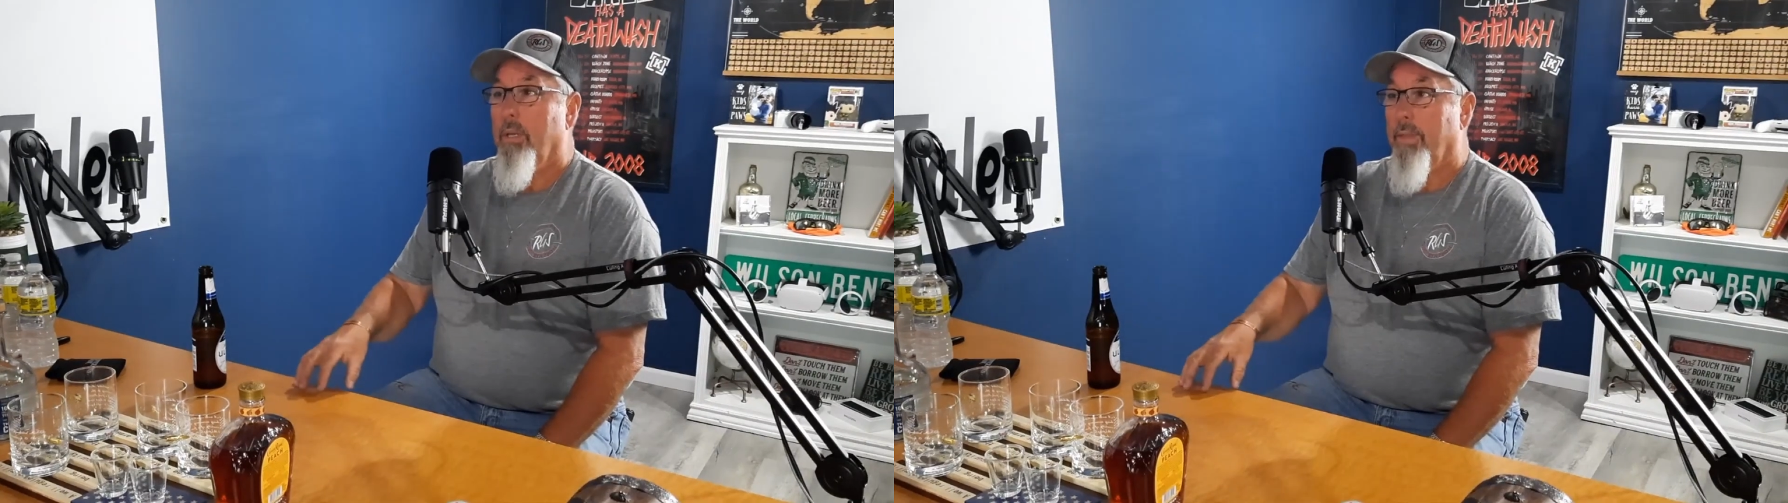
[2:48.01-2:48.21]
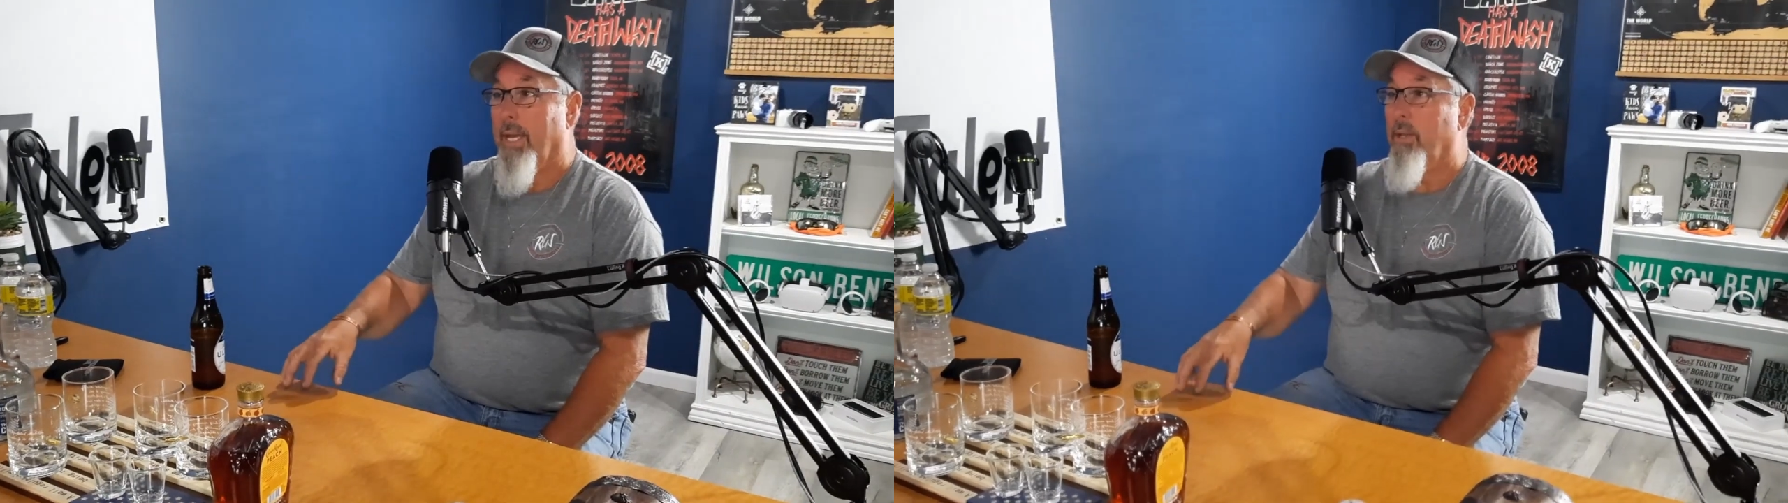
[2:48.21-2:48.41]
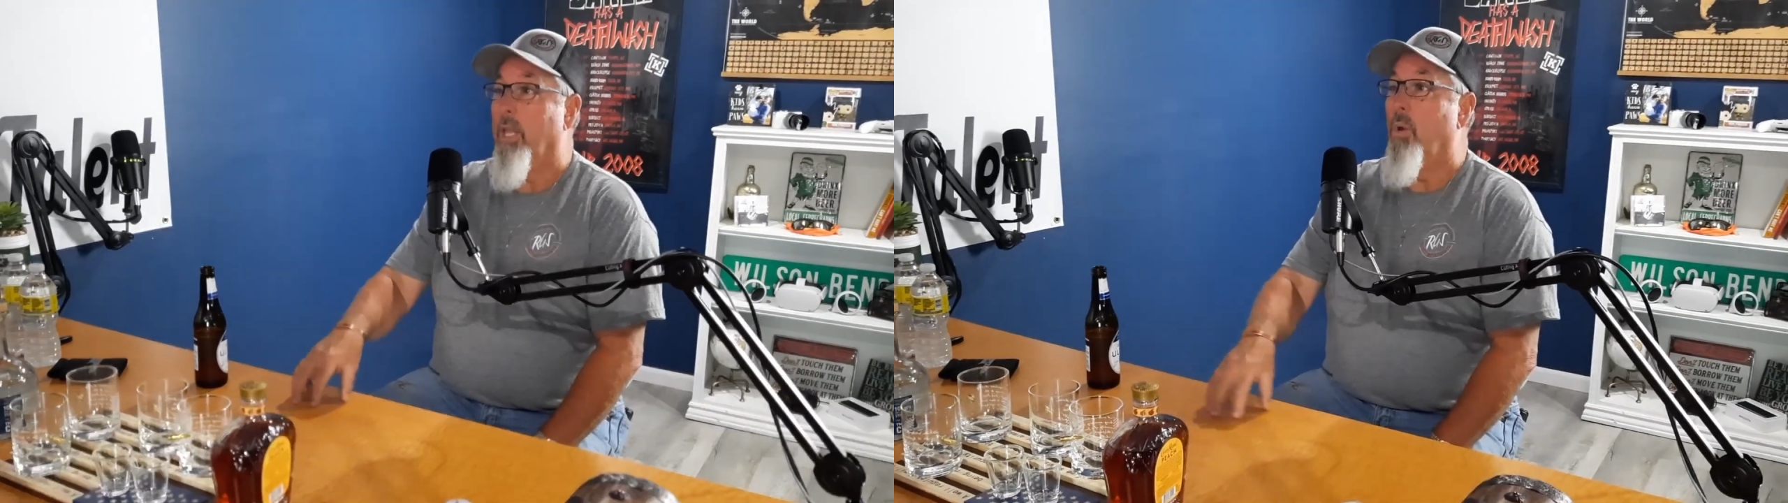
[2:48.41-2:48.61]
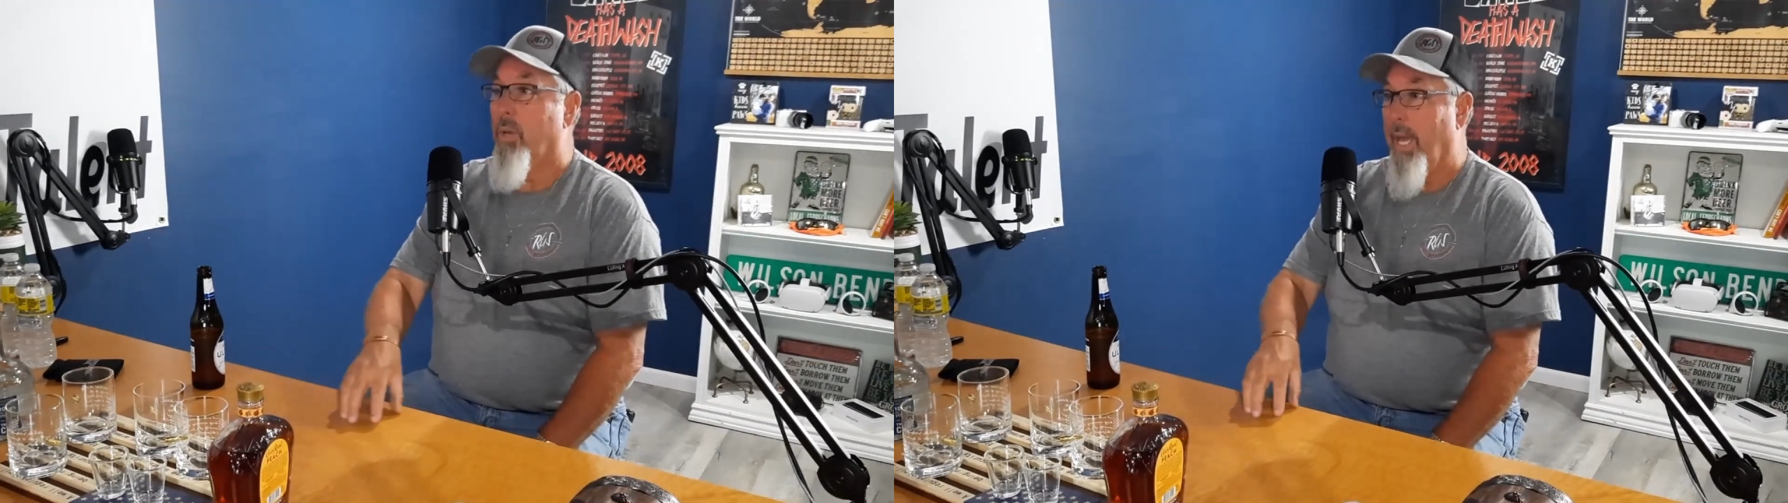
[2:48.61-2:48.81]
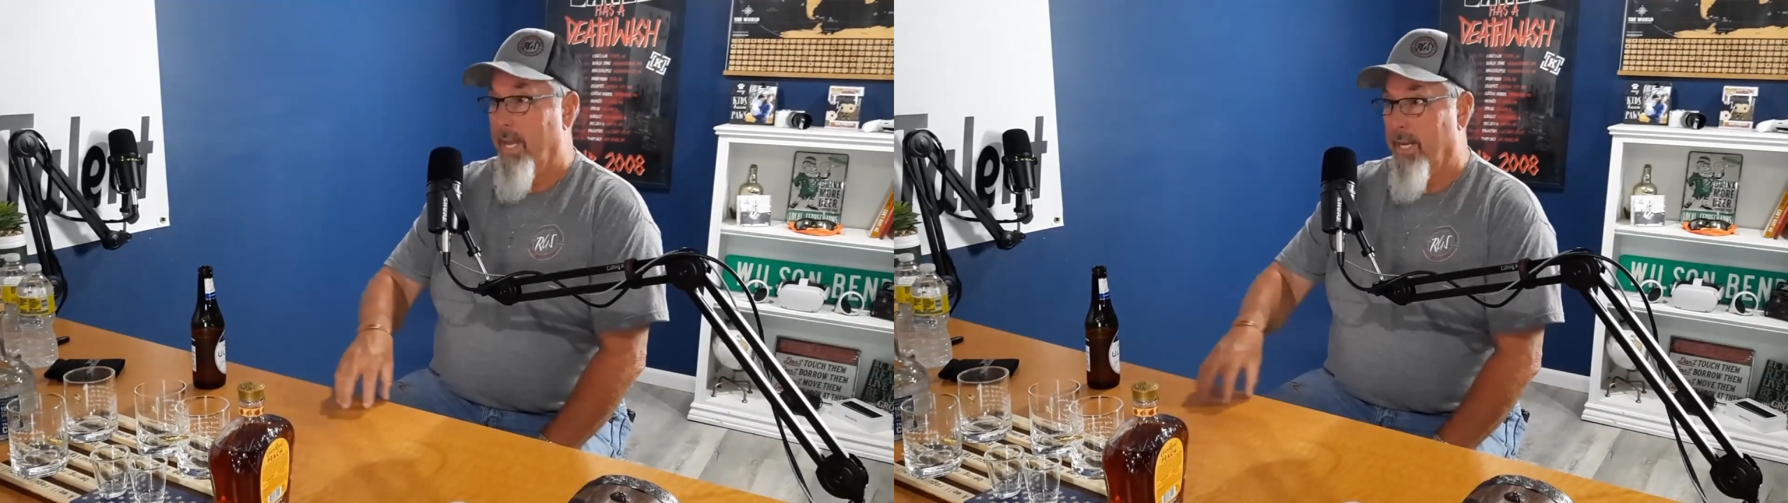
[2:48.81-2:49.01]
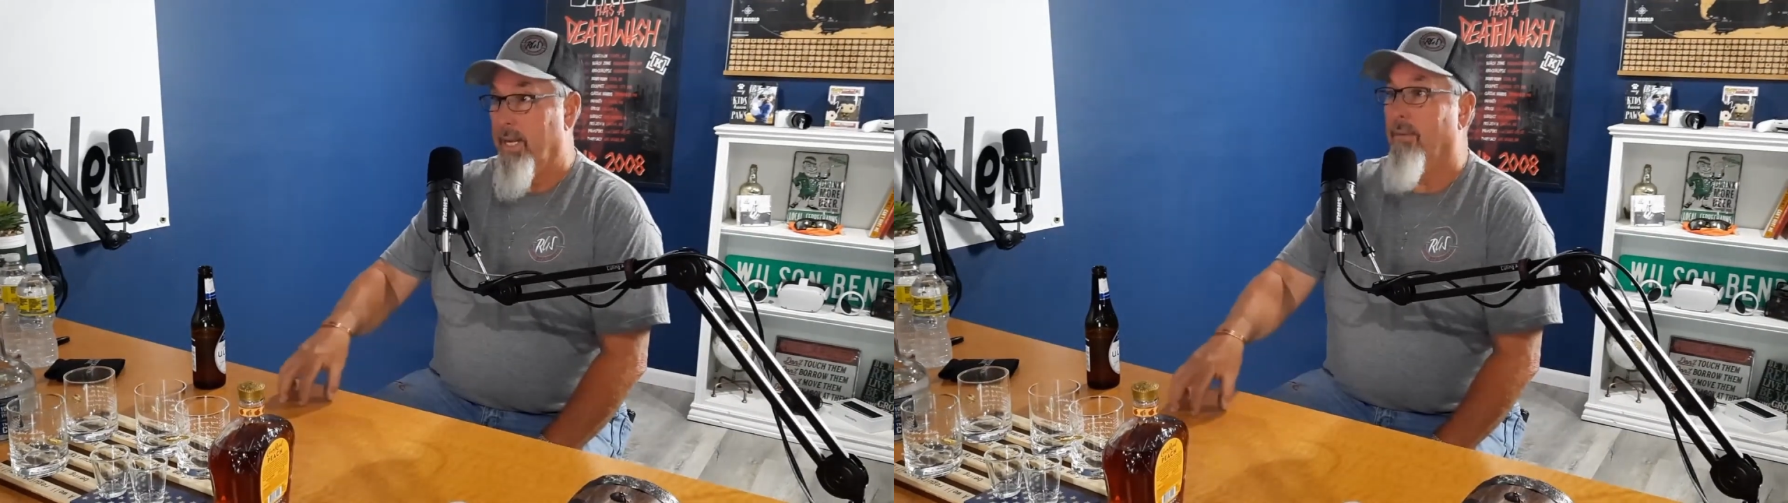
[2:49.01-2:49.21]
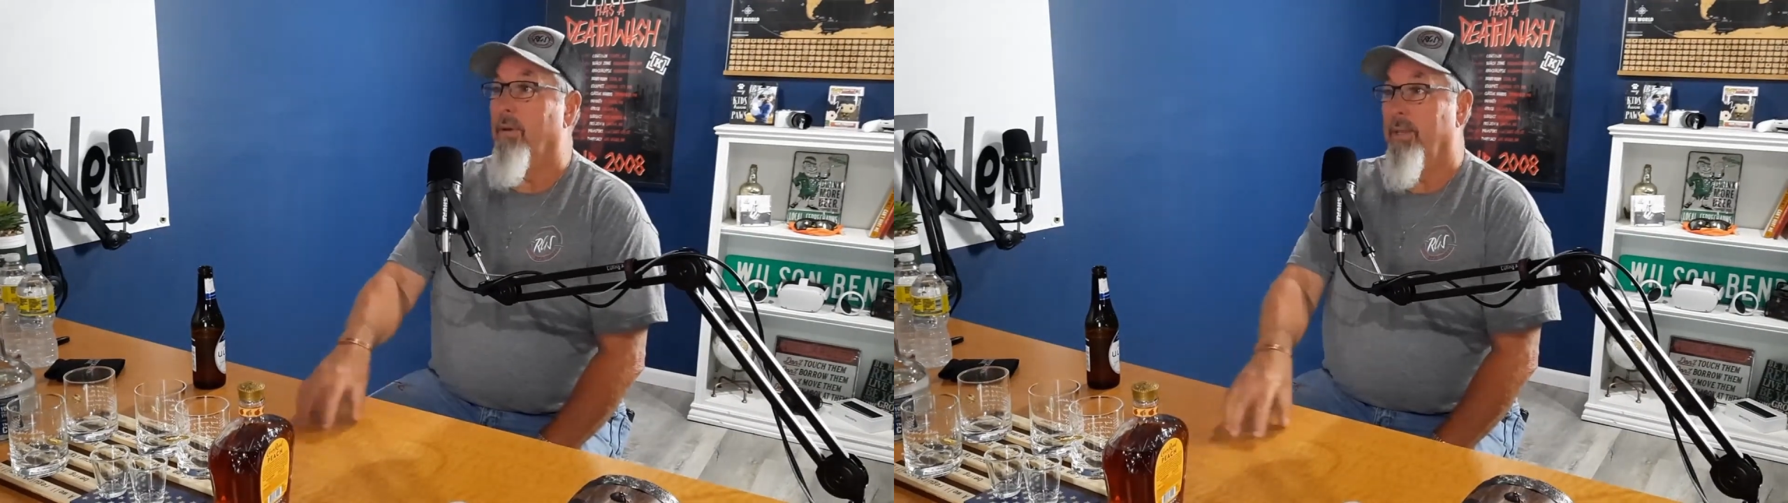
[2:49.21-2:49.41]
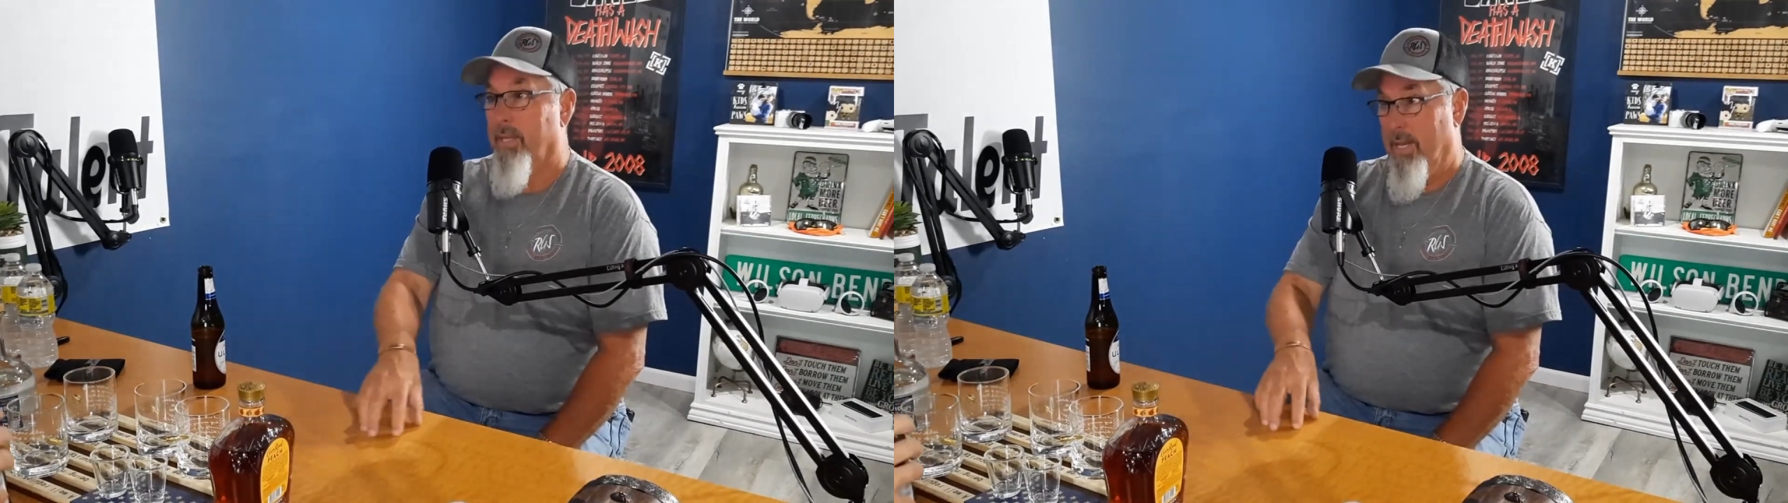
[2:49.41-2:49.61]
they located
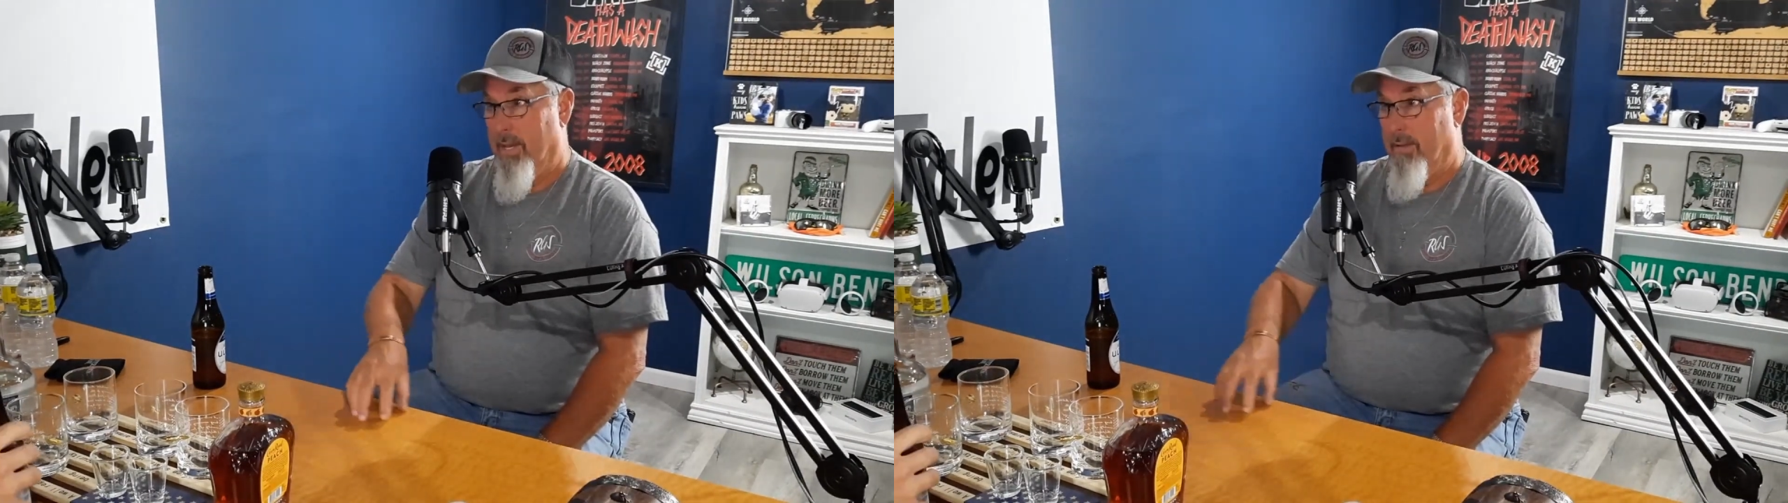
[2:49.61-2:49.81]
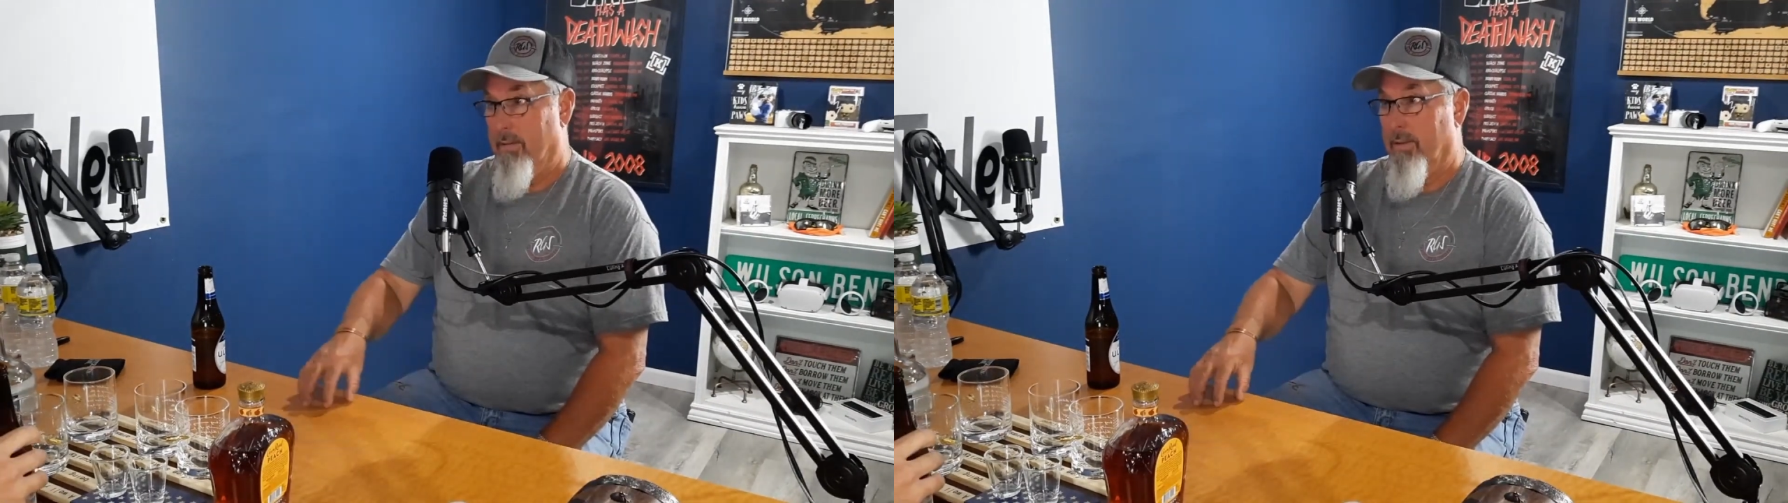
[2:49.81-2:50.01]
everything.